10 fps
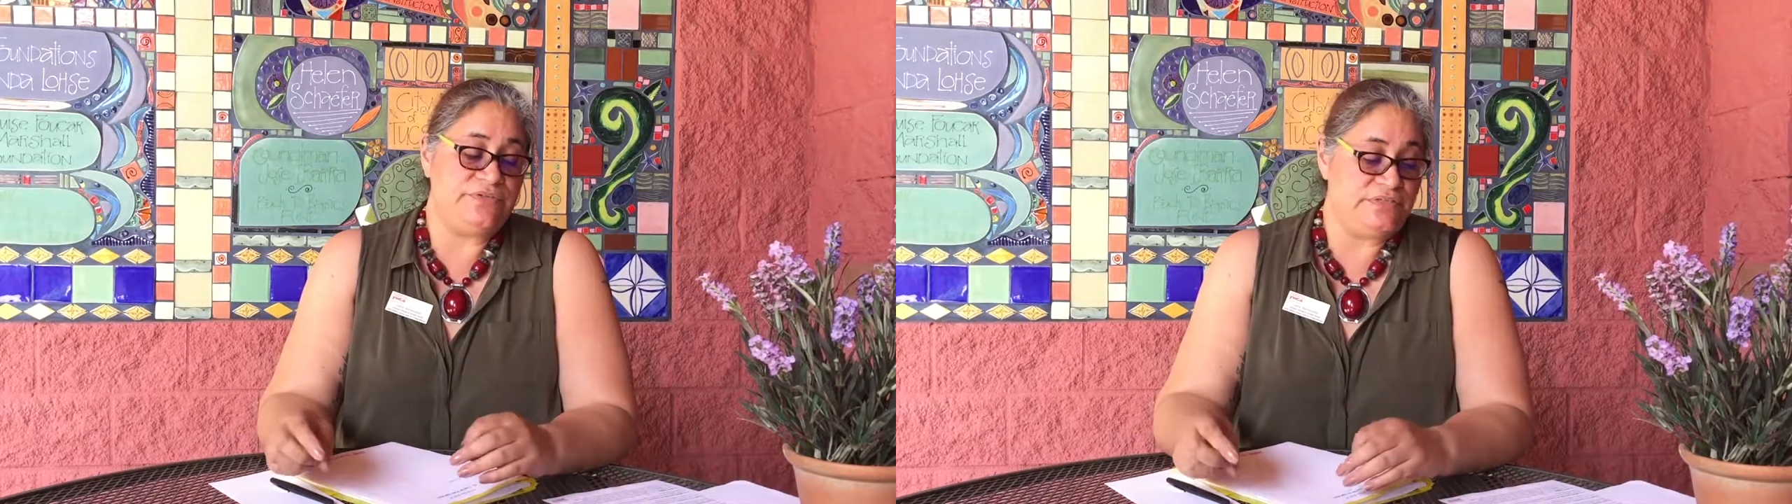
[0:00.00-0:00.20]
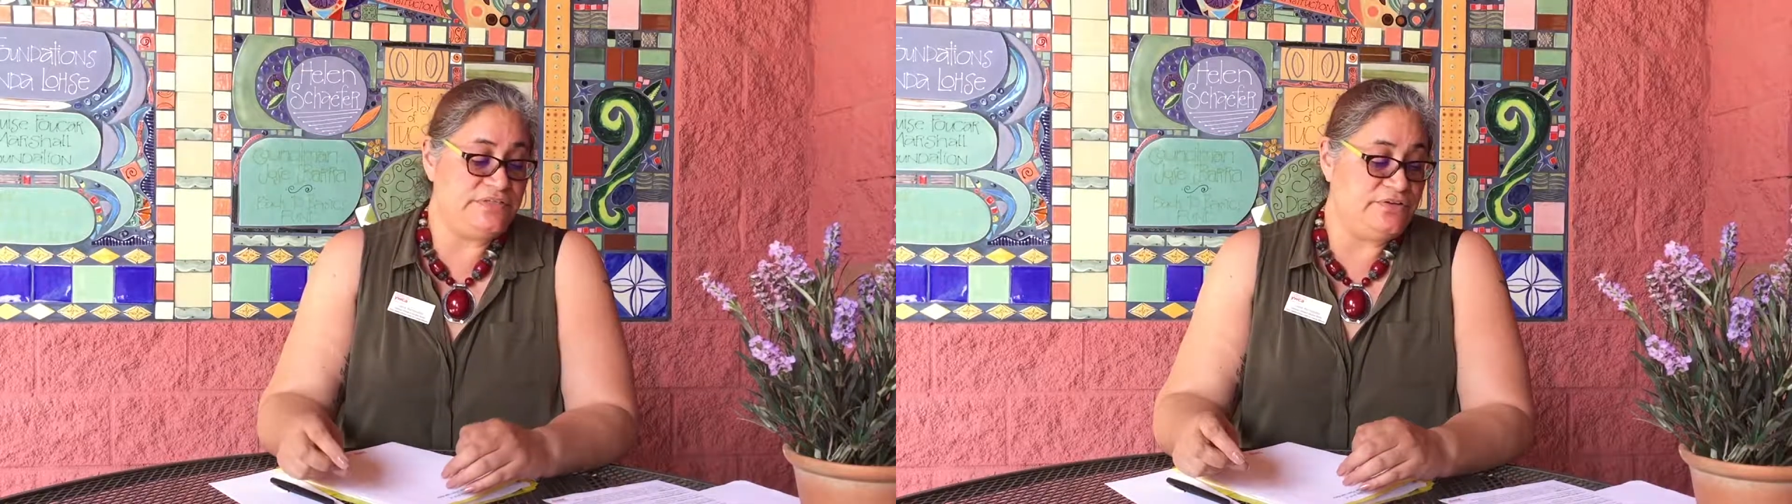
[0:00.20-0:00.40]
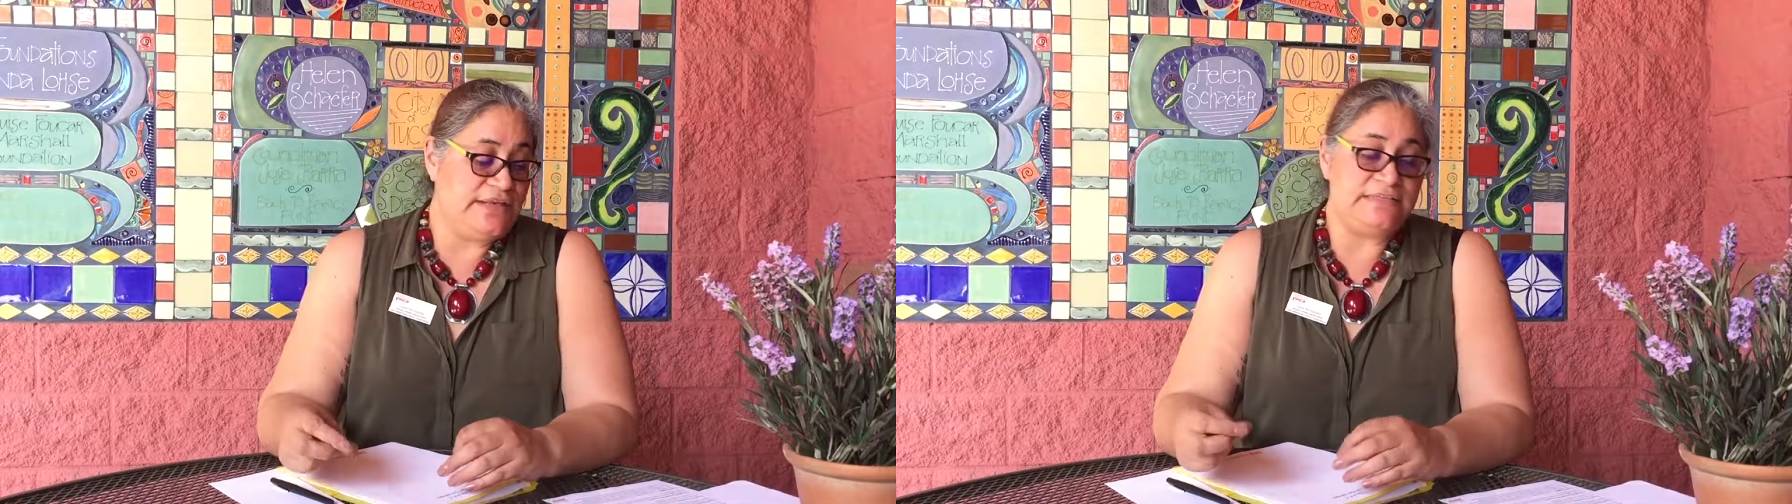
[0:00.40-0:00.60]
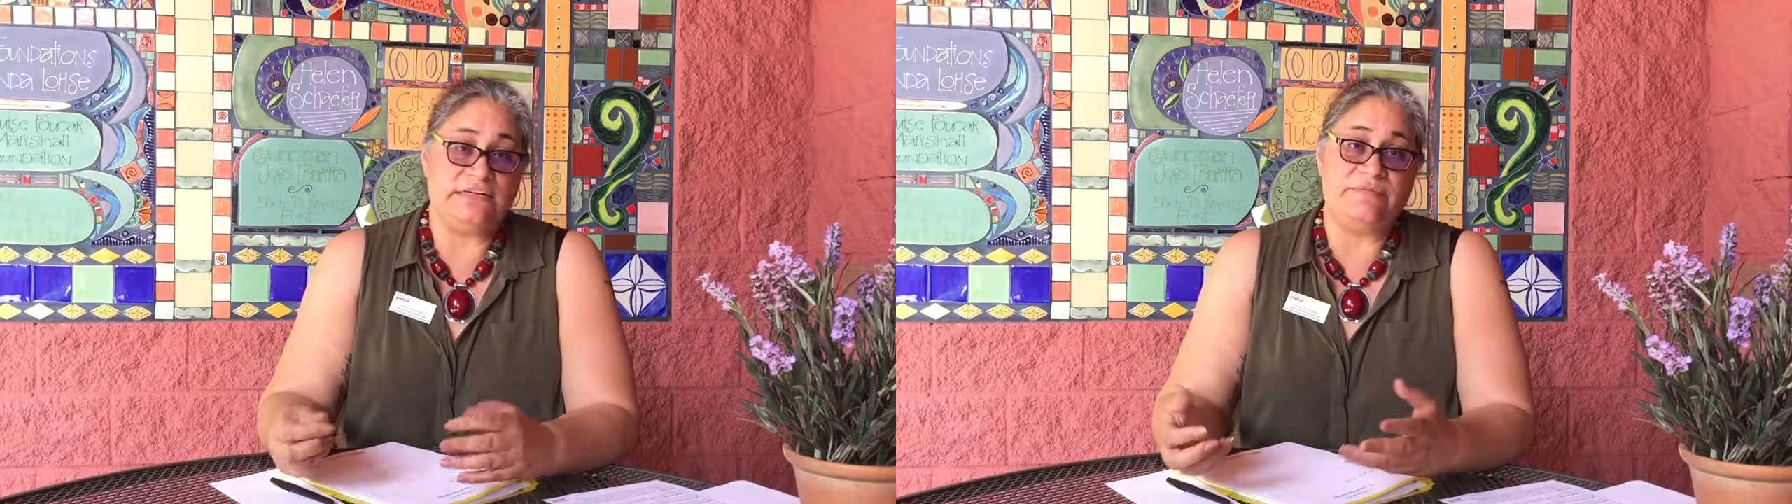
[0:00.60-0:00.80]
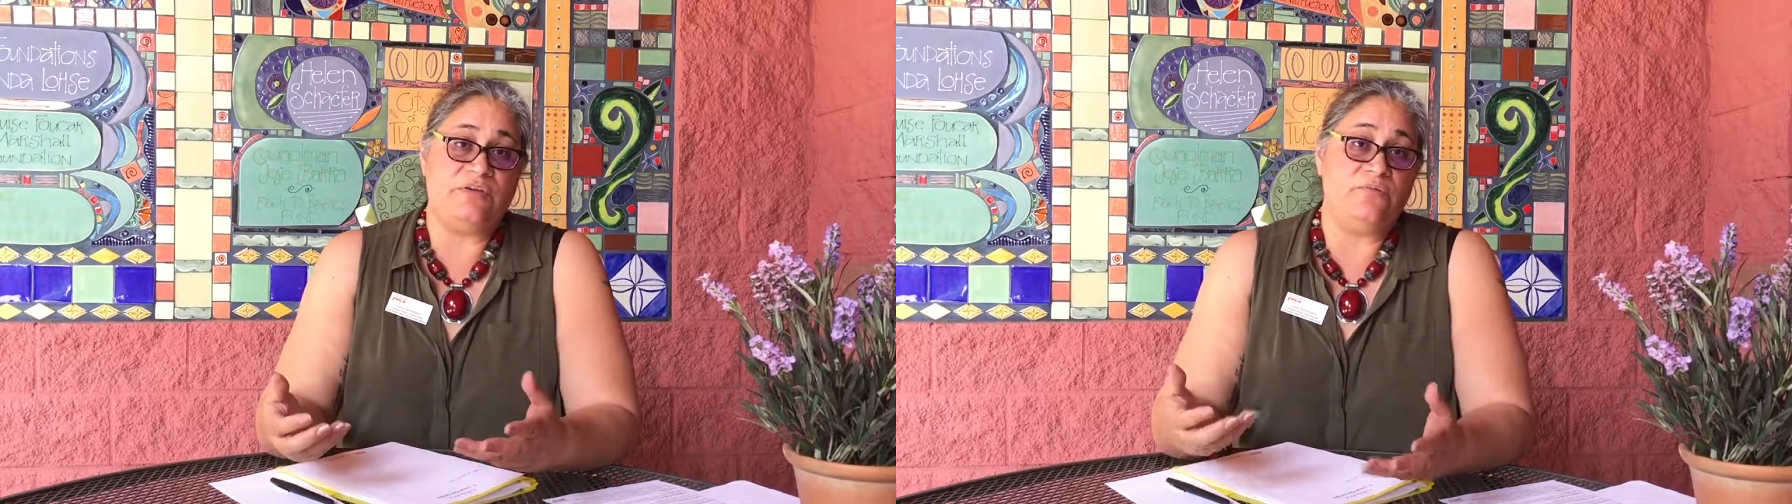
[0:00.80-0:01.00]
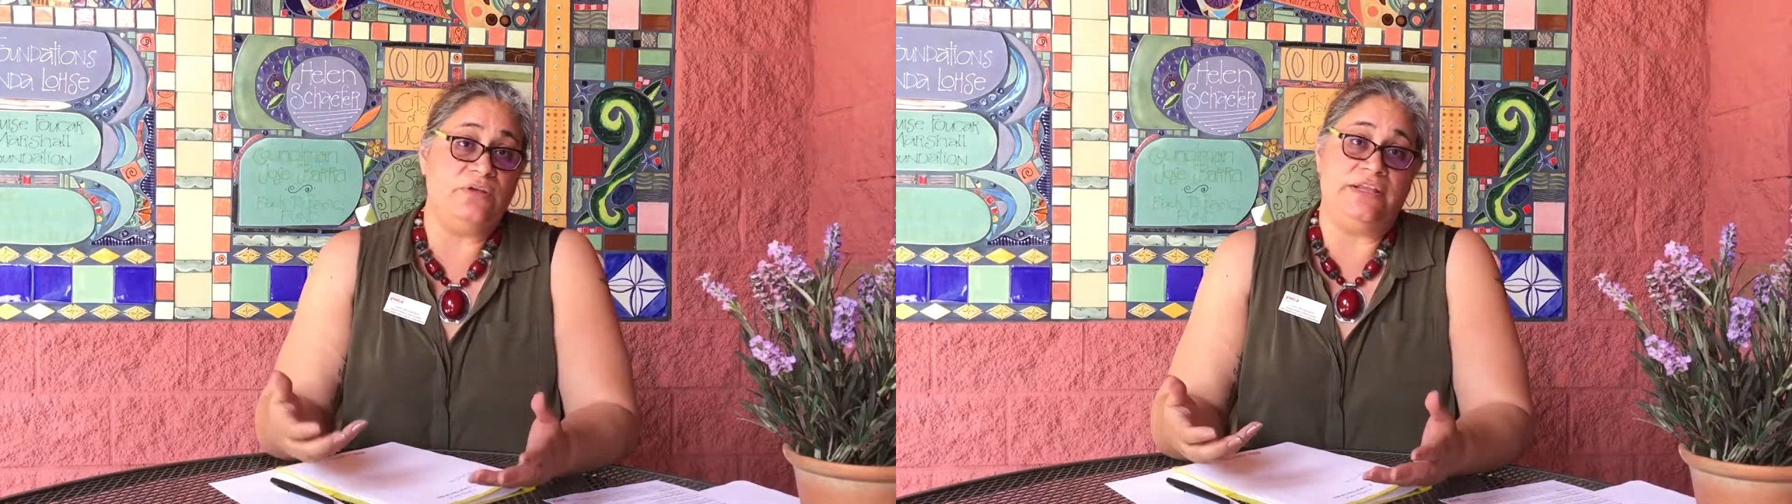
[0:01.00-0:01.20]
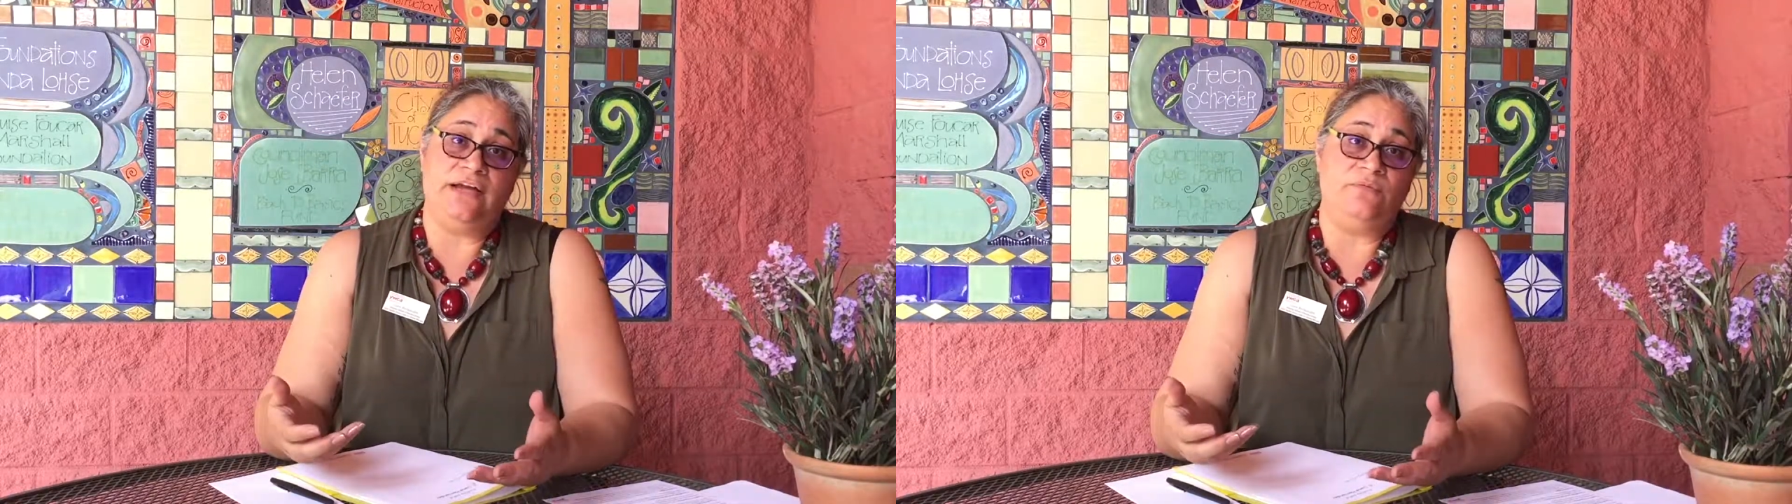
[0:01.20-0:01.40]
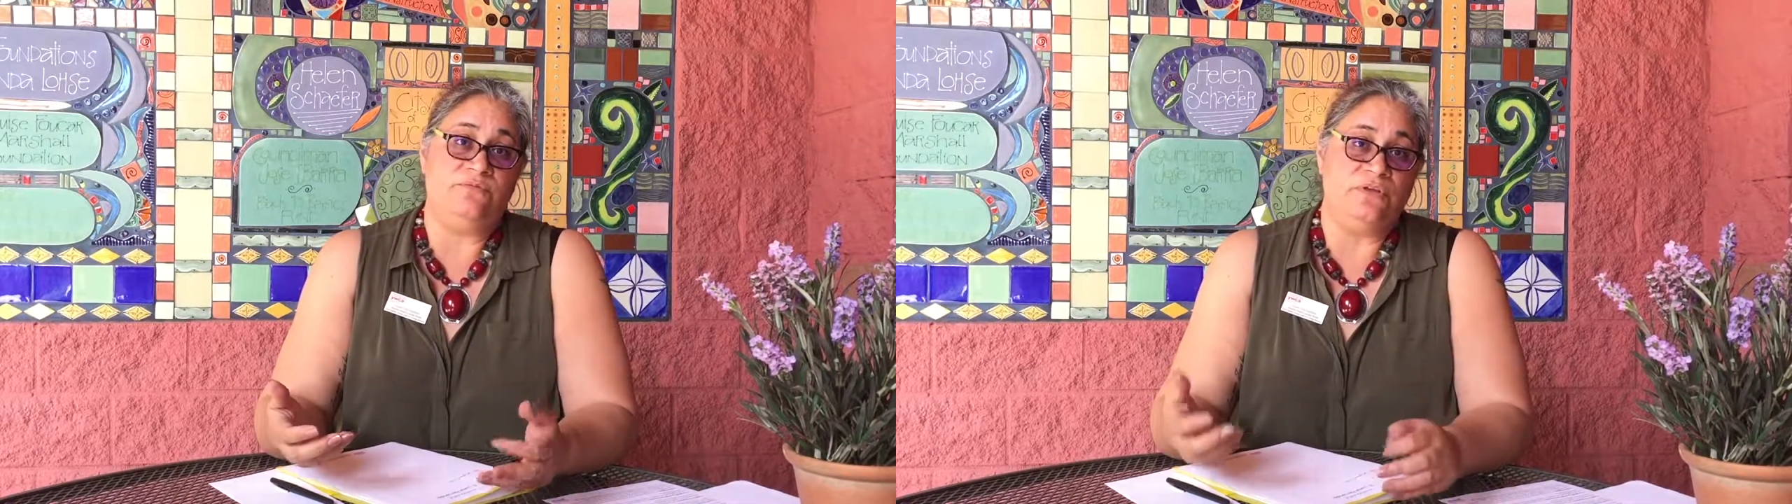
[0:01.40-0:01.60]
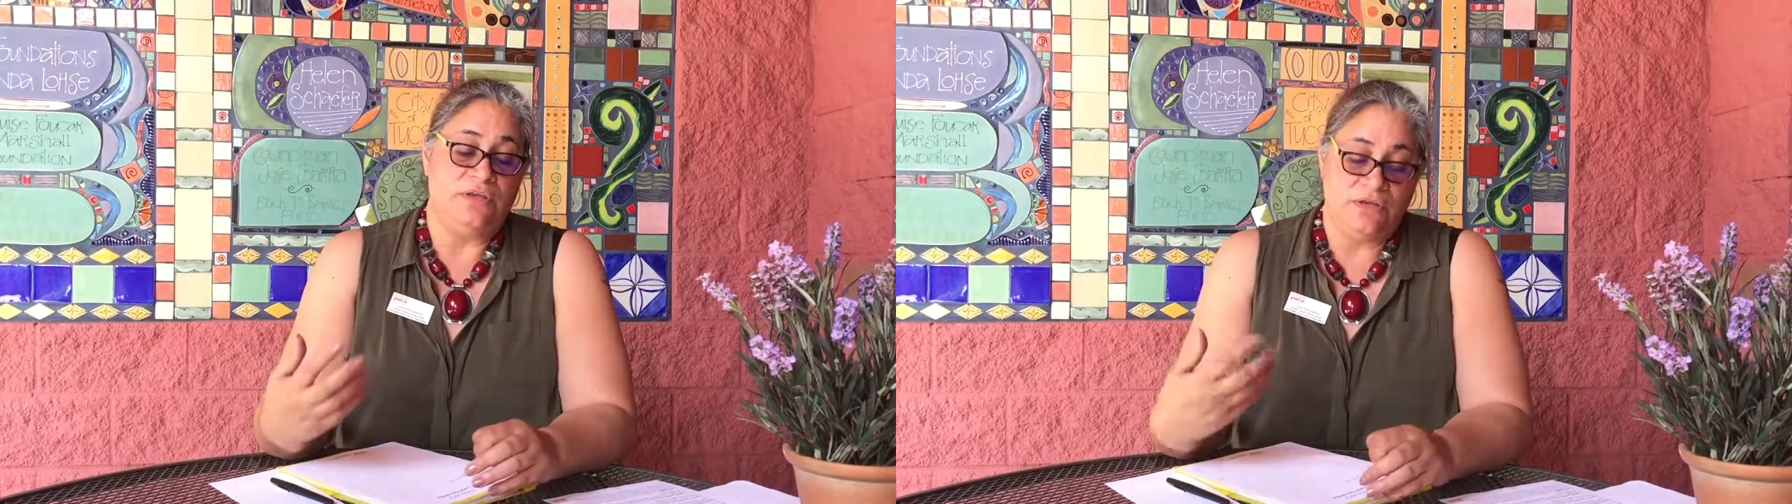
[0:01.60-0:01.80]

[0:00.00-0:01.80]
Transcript: And so that's going to be really helpful